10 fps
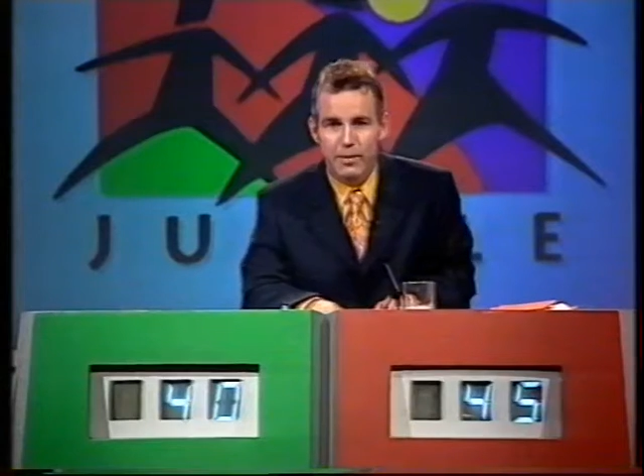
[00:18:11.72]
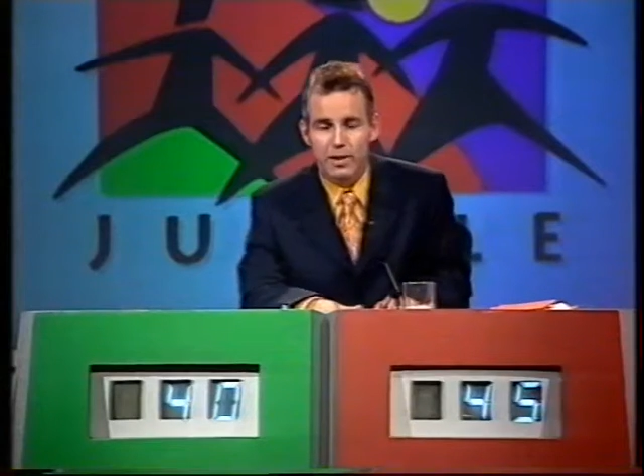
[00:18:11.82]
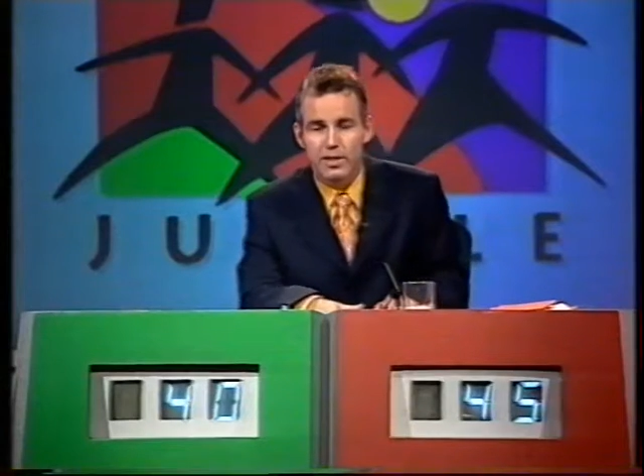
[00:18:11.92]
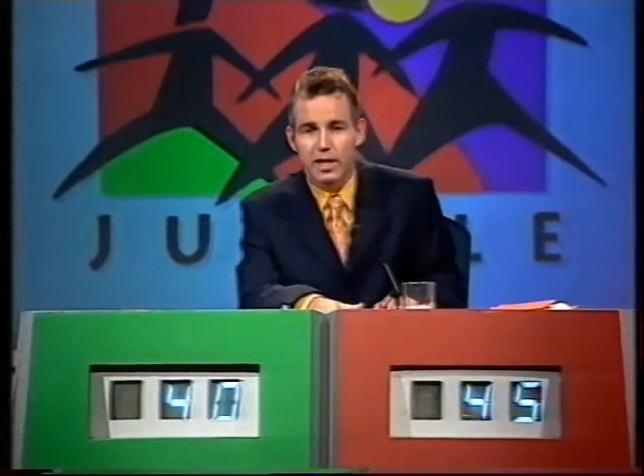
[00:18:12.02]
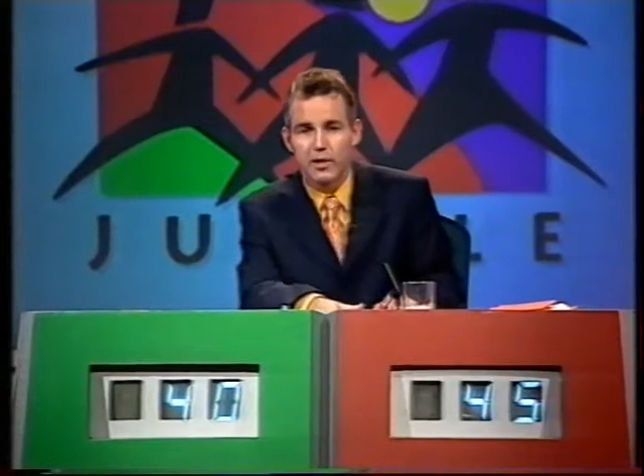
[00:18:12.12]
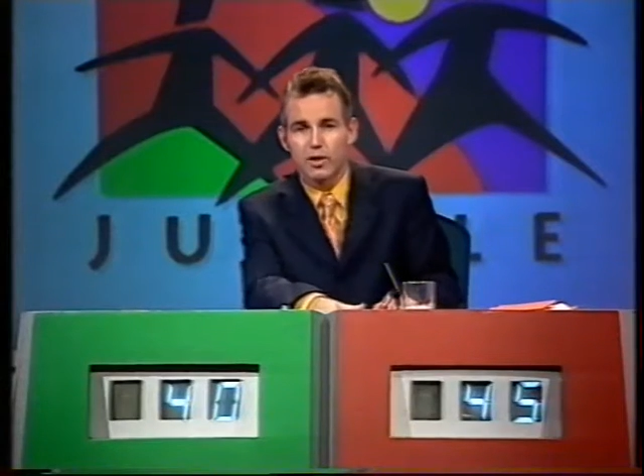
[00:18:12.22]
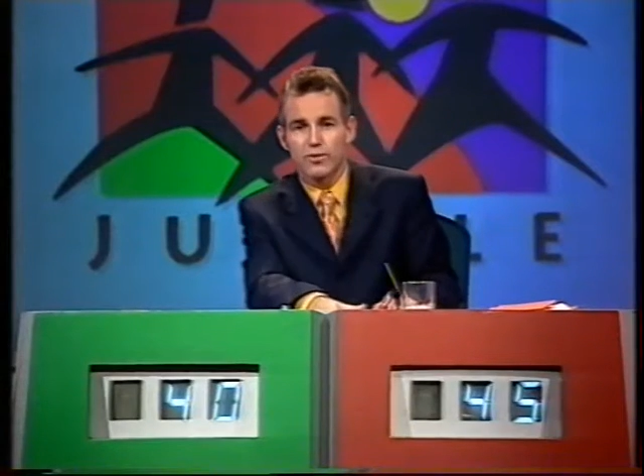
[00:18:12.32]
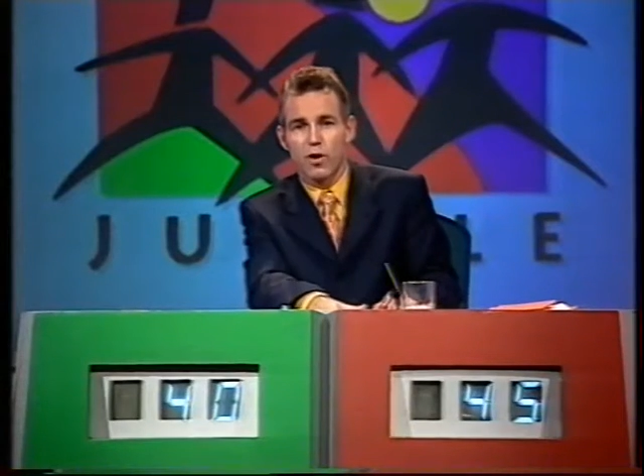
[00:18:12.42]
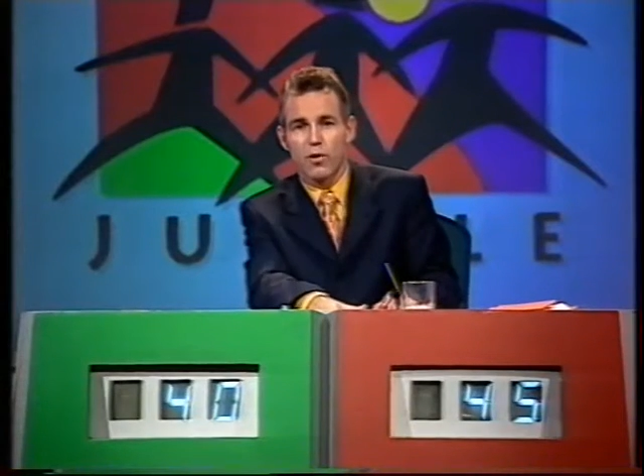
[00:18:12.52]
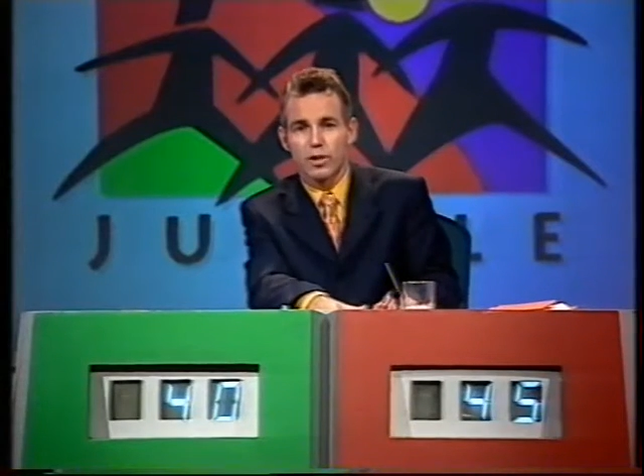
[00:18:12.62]
minute will decide who
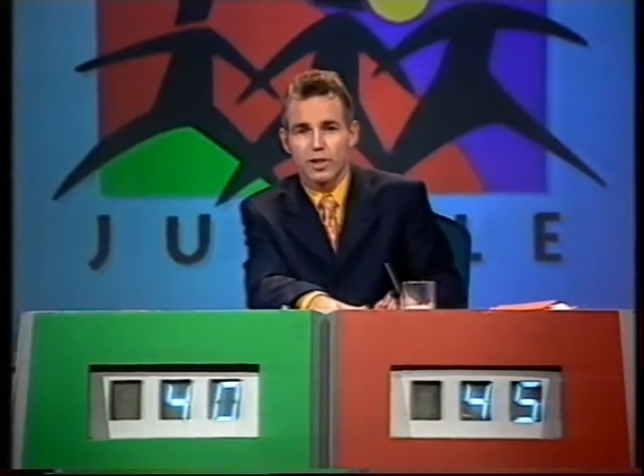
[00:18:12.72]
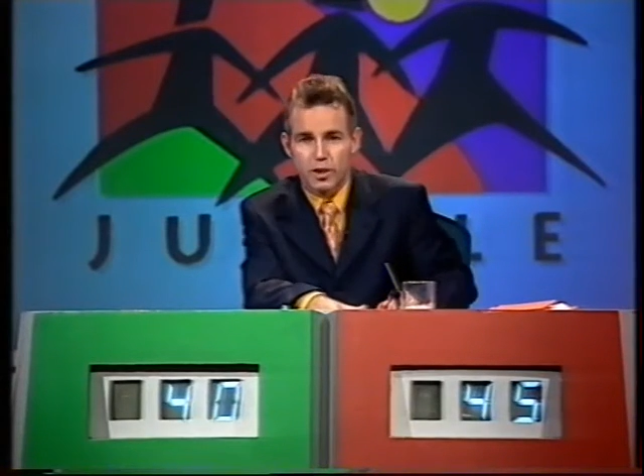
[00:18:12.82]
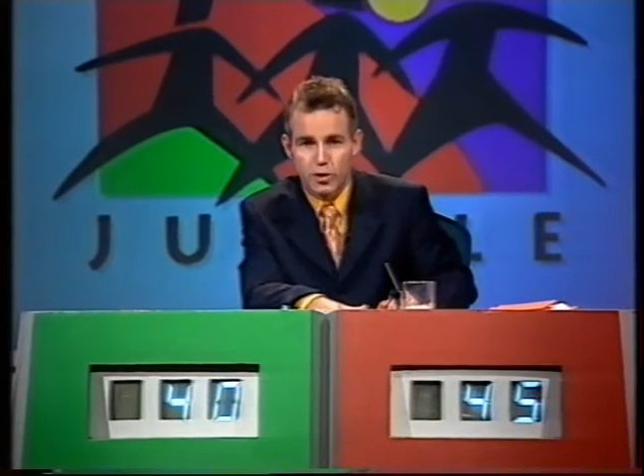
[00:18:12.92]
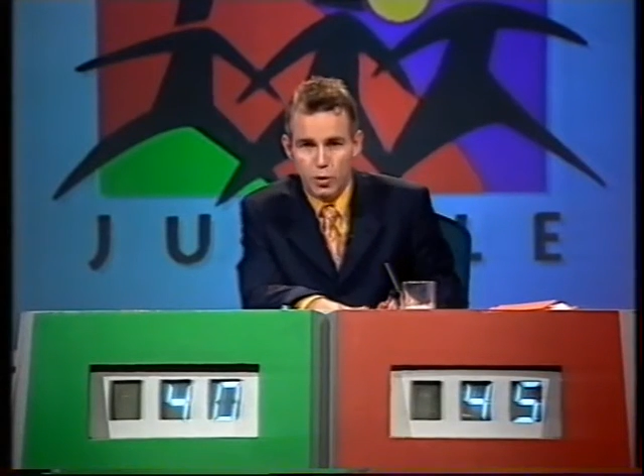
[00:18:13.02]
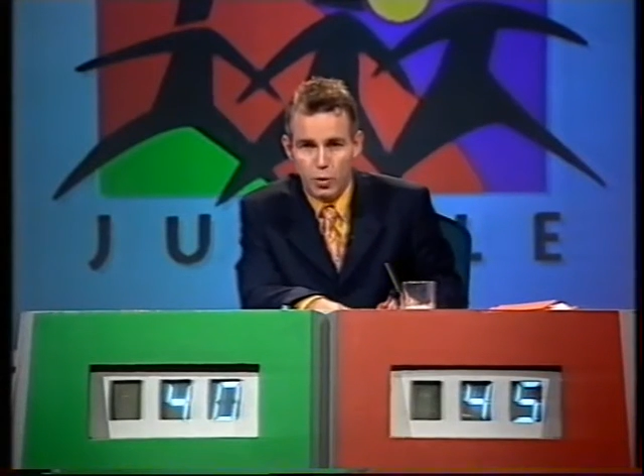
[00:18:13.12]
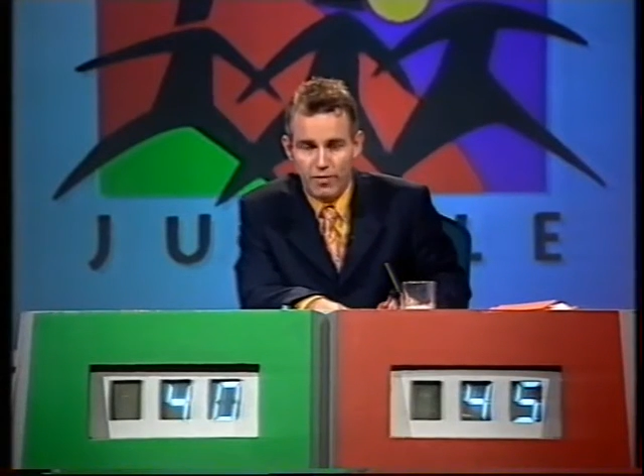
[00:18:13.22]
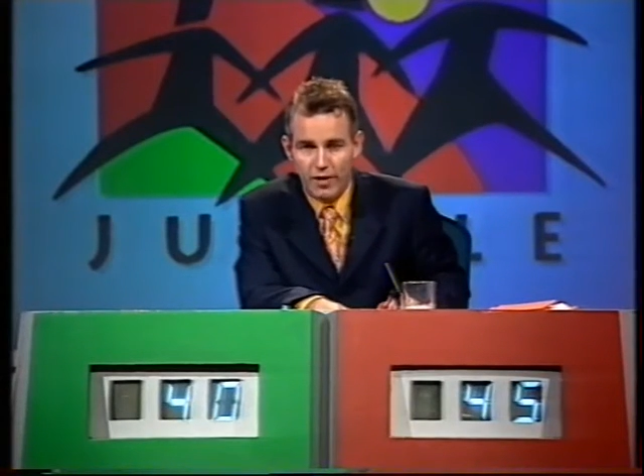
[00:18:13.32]
goes forward to